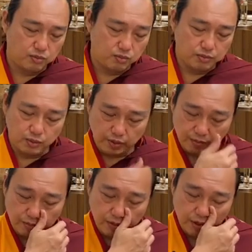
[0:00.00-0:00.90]
when we
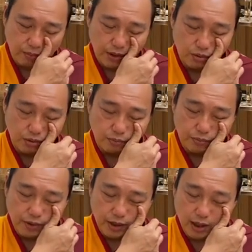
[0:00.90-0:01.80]
pray, we don't
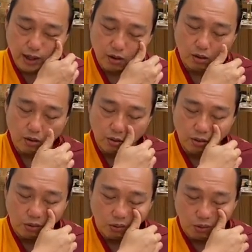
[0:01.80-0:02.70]
pray like
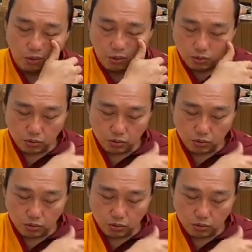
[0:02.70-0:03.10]
all good